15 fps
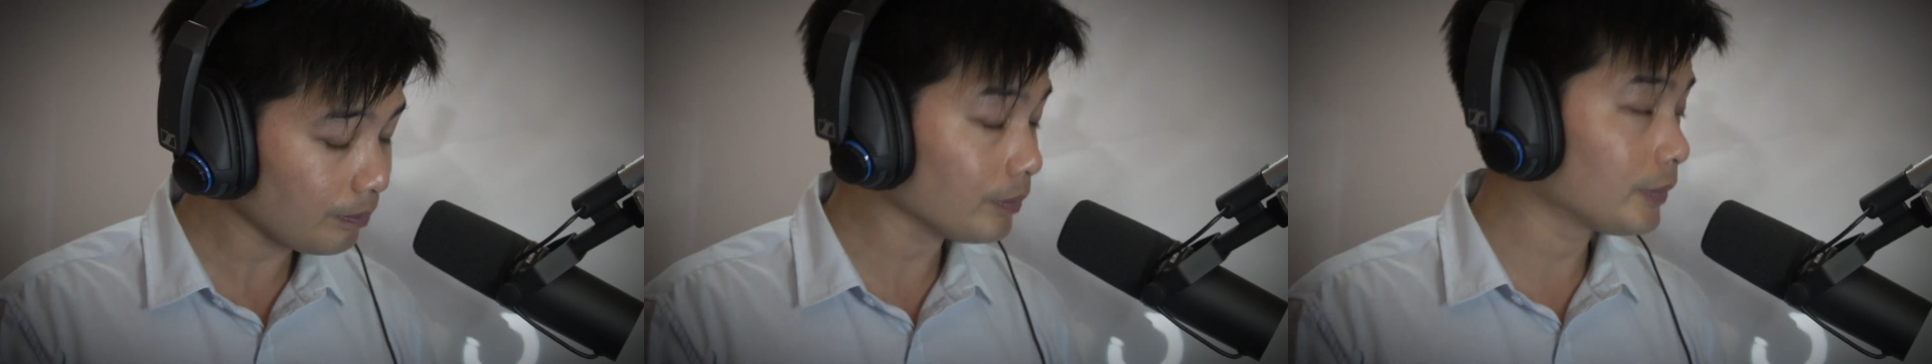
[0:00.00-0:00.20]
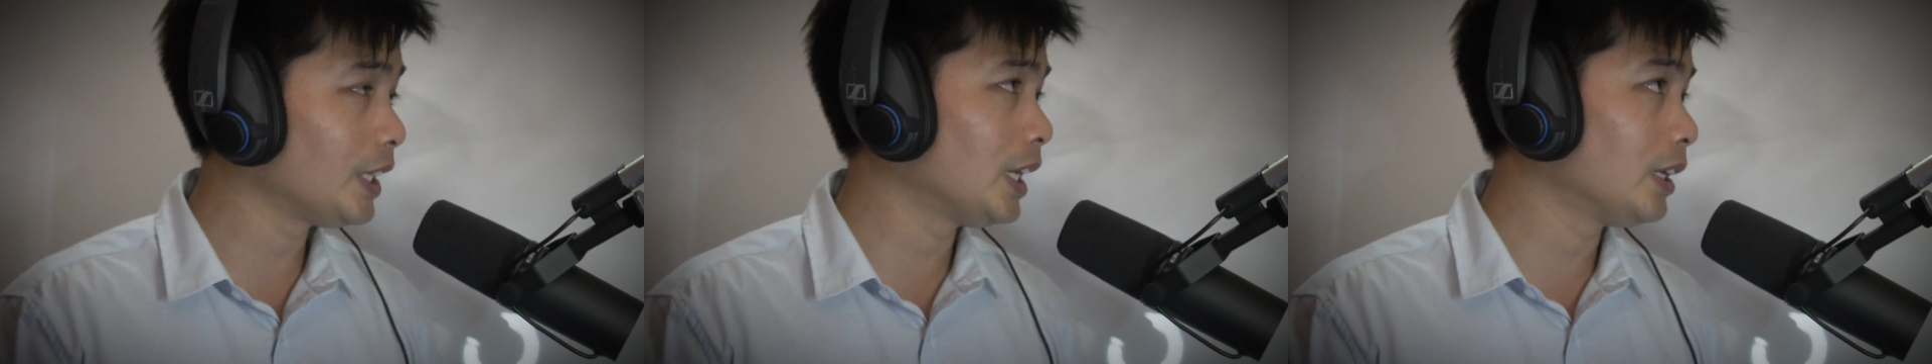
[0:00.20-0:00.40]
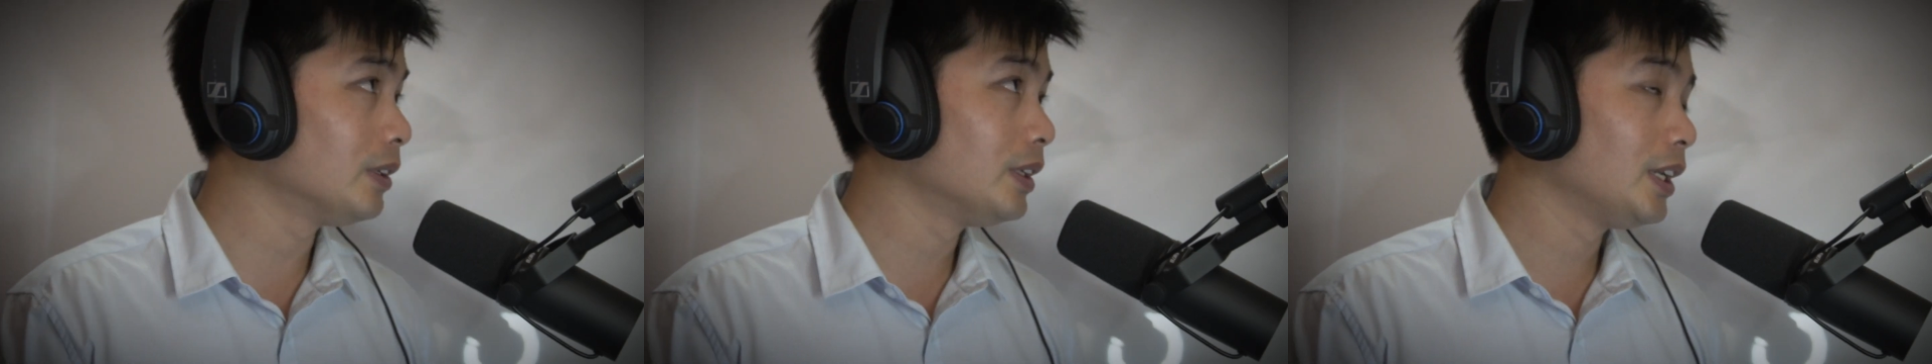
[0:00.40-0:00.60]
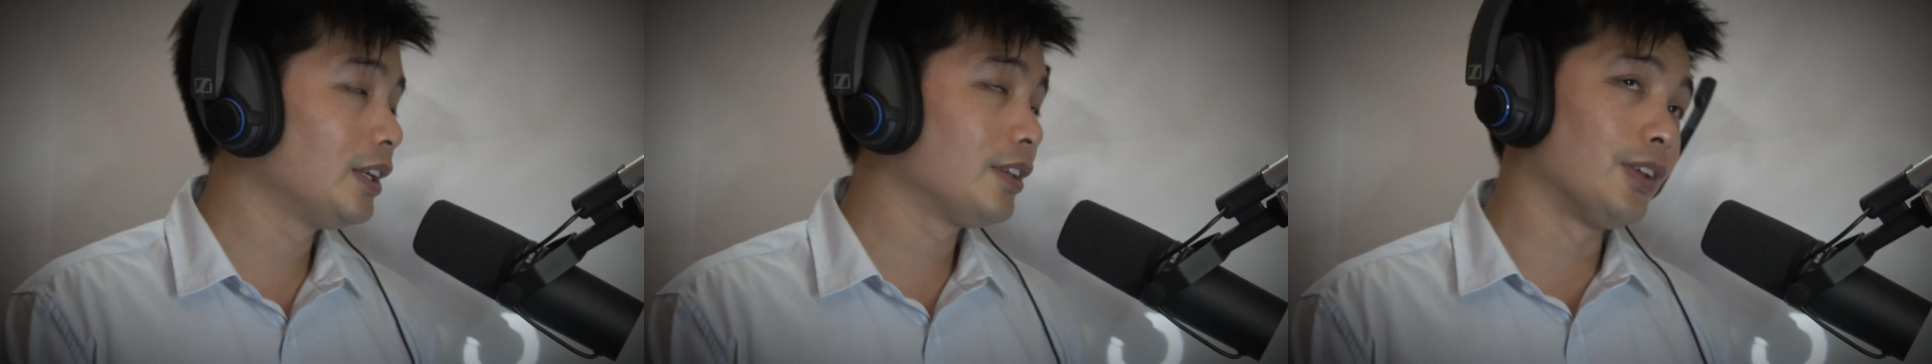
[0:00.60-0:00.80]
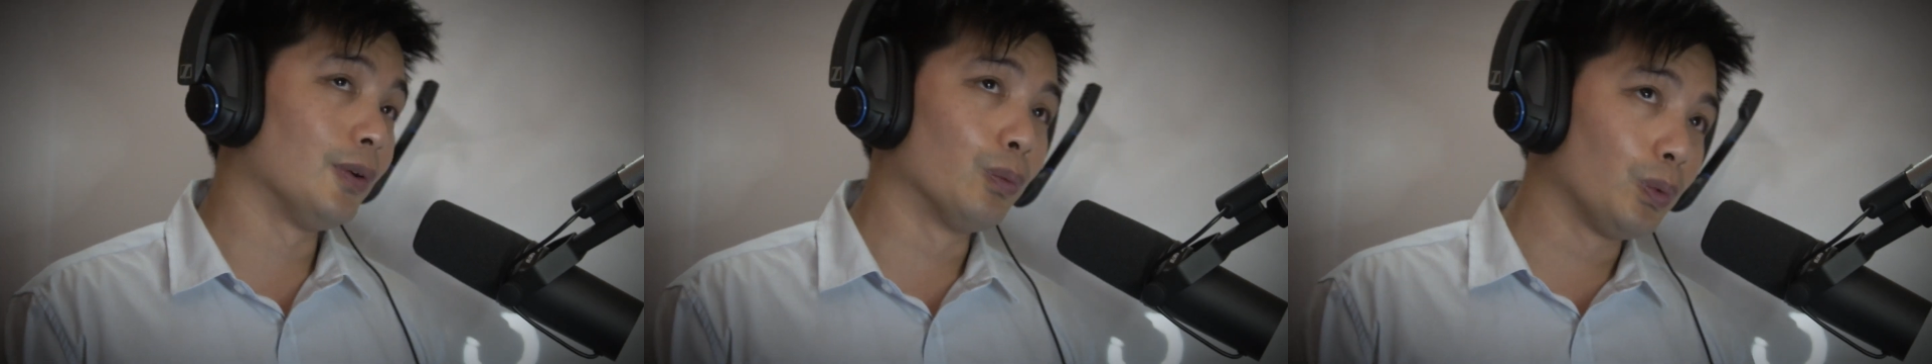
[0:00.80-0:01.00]
Now,
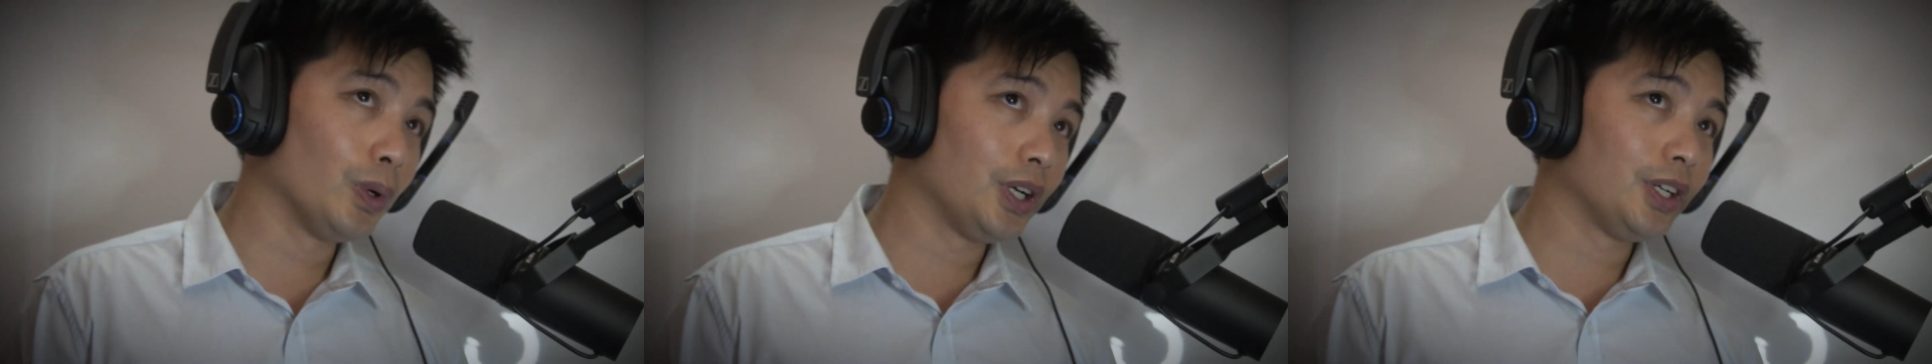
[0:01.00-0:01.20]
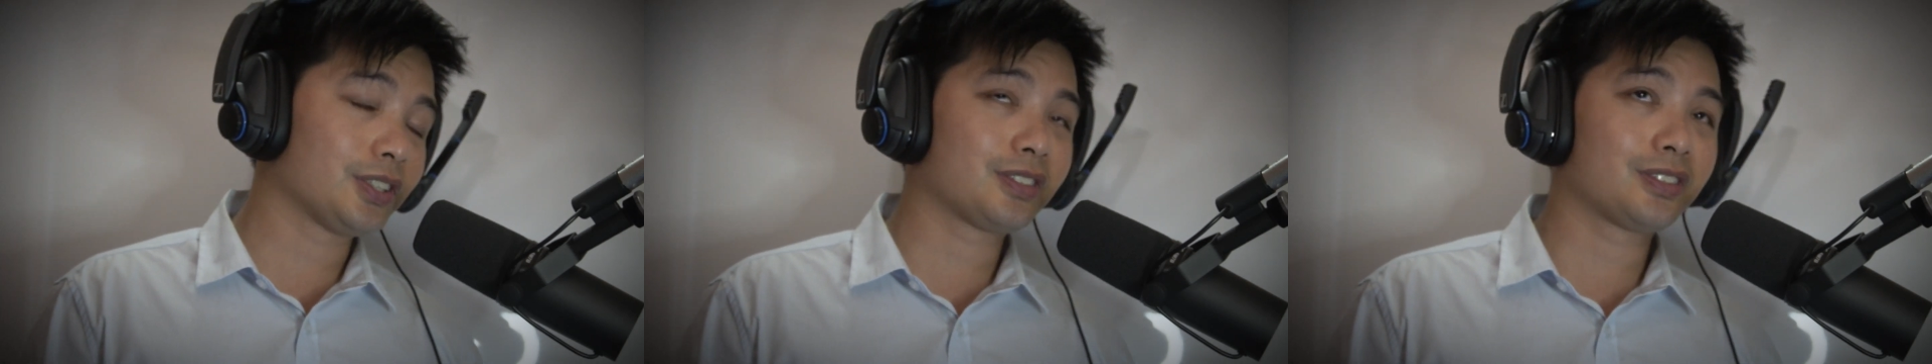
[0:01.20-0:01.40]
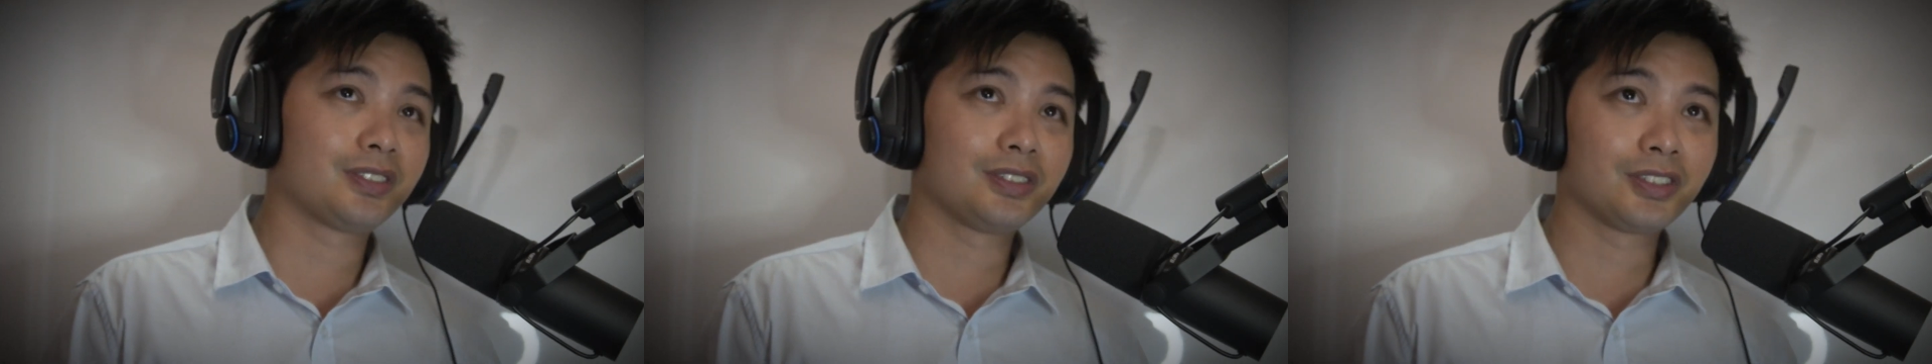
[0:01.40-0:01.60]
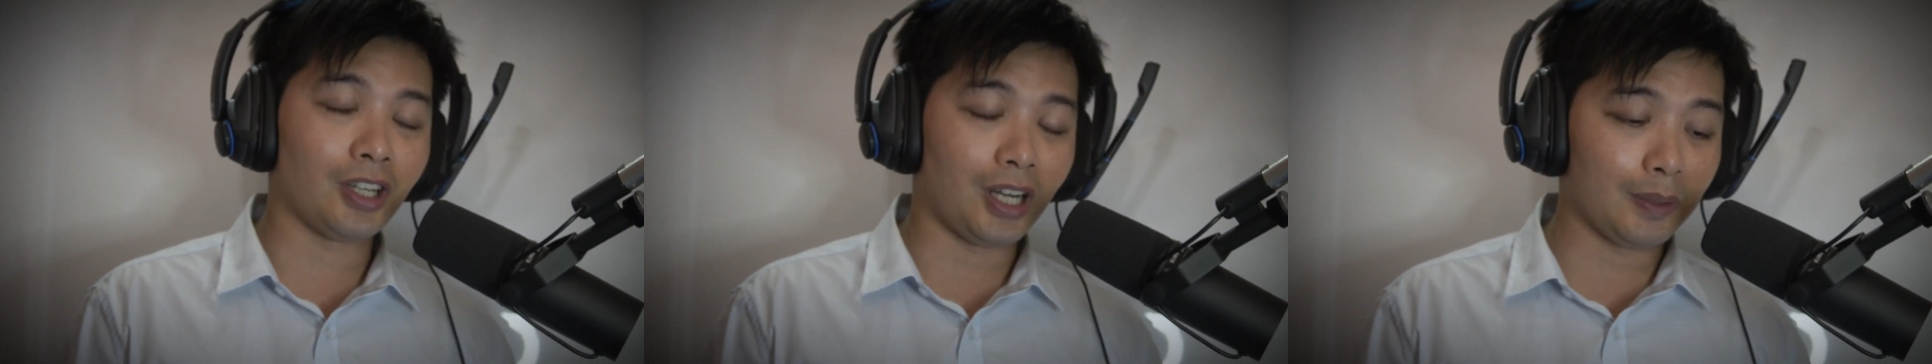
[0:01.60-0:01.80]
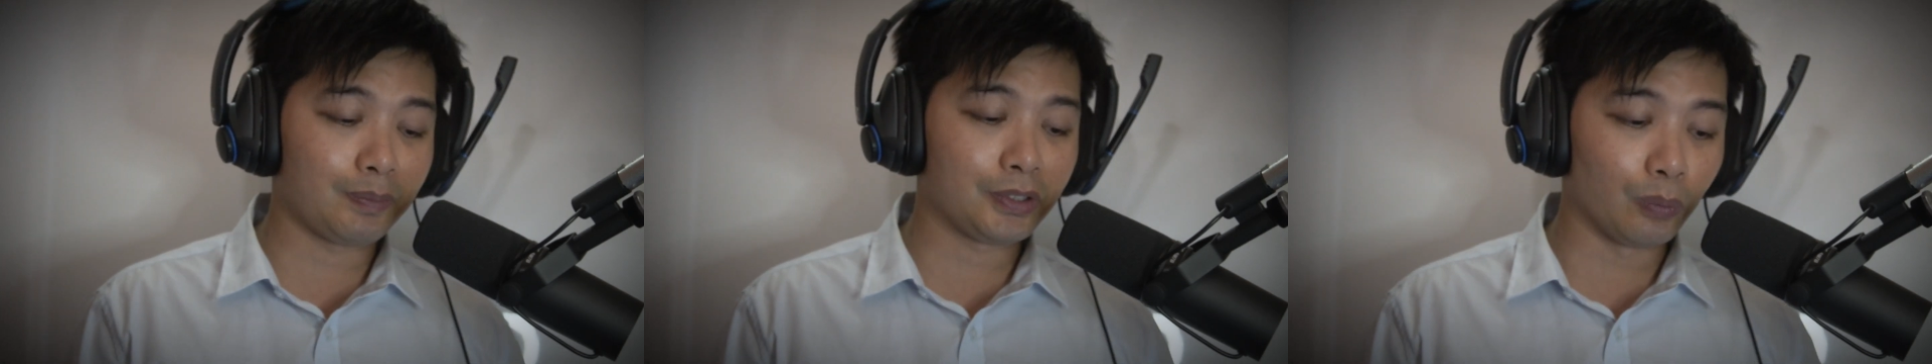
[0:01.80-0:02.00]
the worst
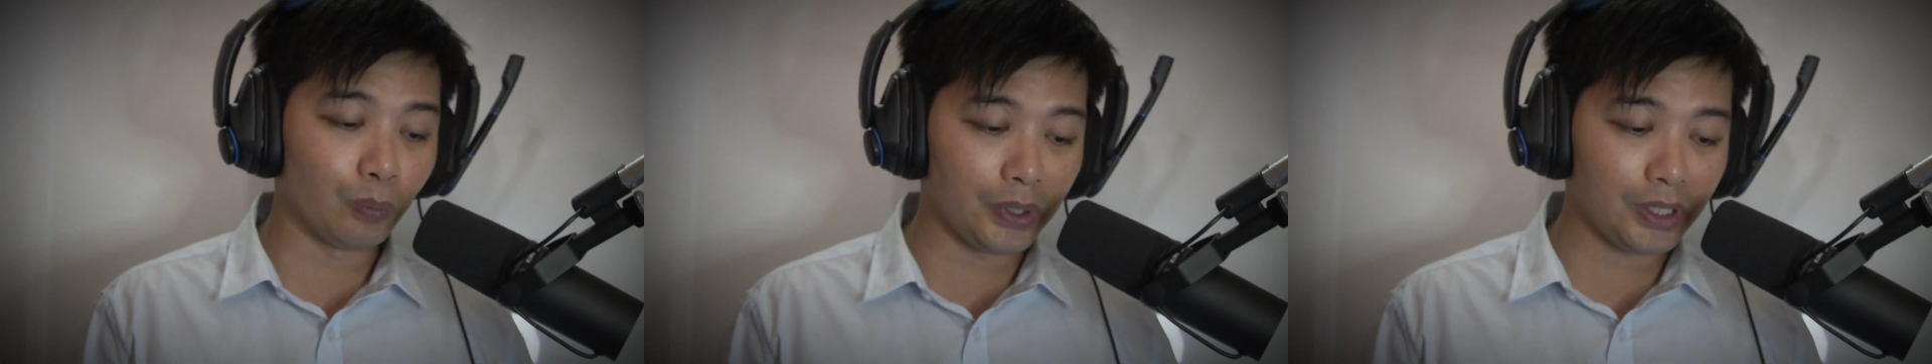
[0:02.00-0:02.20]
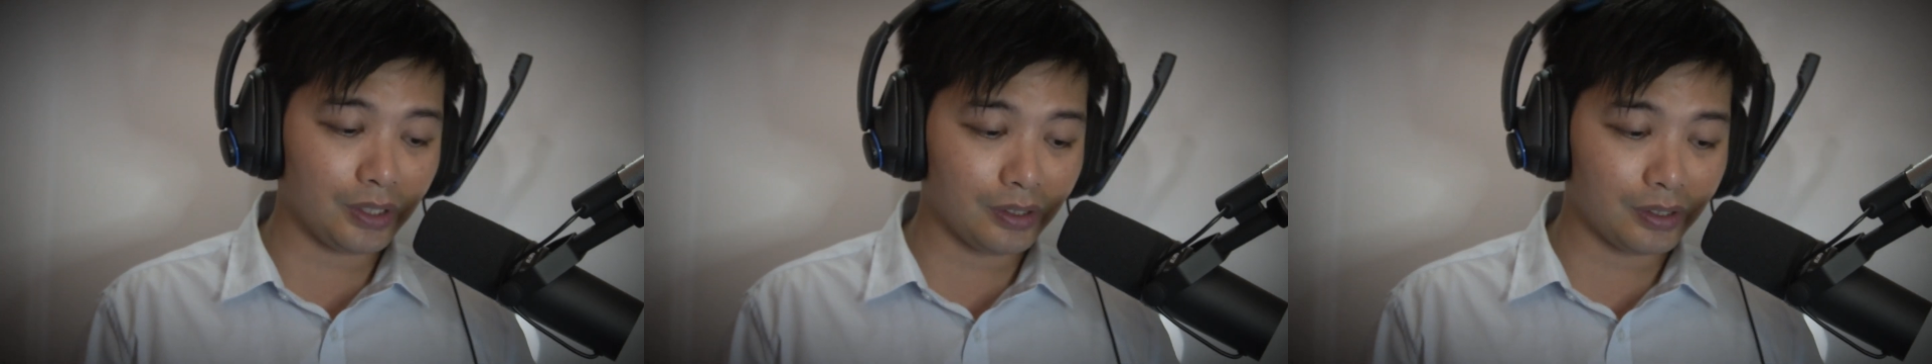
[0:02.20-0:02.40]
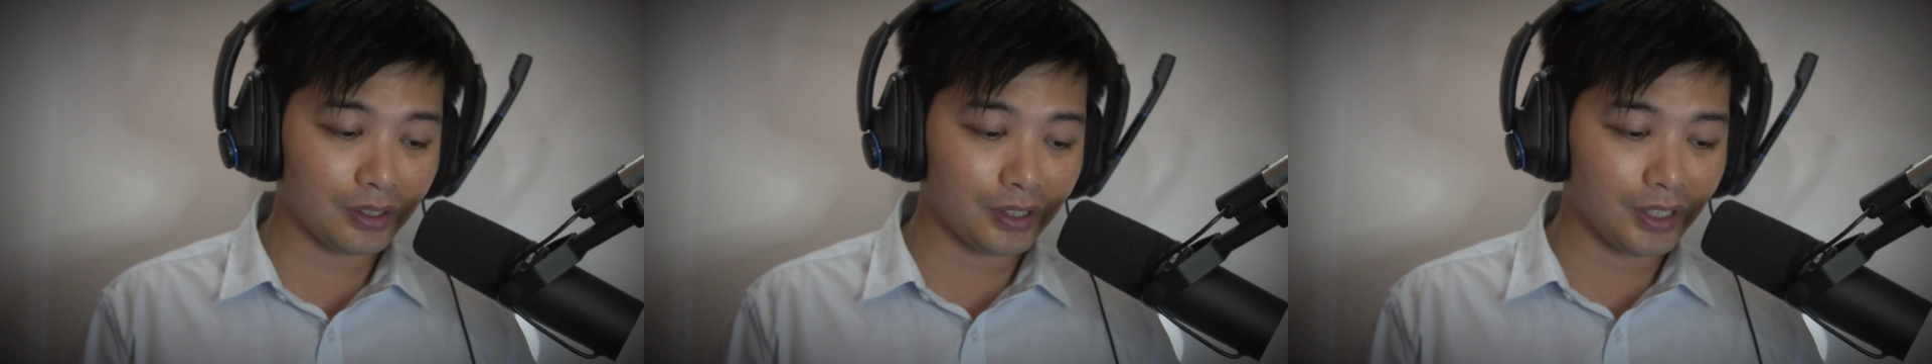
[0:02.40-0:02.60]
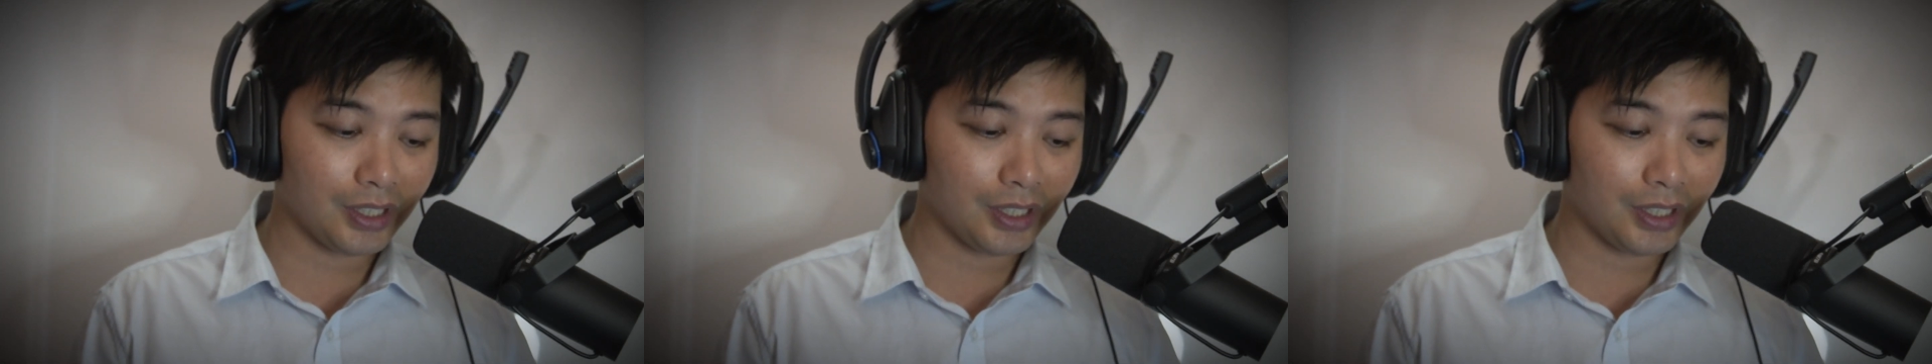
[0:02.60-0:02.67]
types of wind